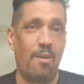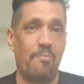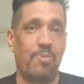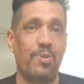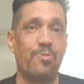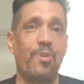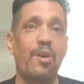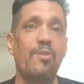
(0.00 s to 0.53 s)

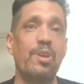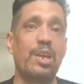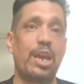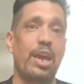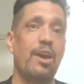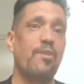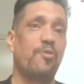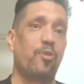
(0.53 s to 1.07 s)
Be very
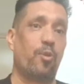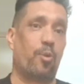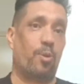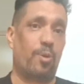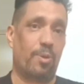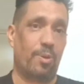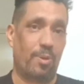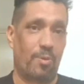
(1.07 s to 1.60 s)
careful
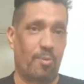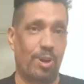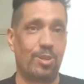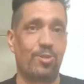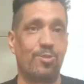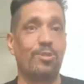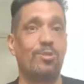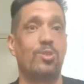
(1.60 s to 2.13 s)
when
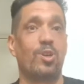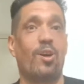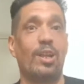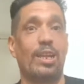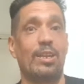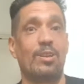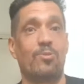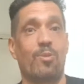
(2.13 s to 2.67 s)
you're in Thailand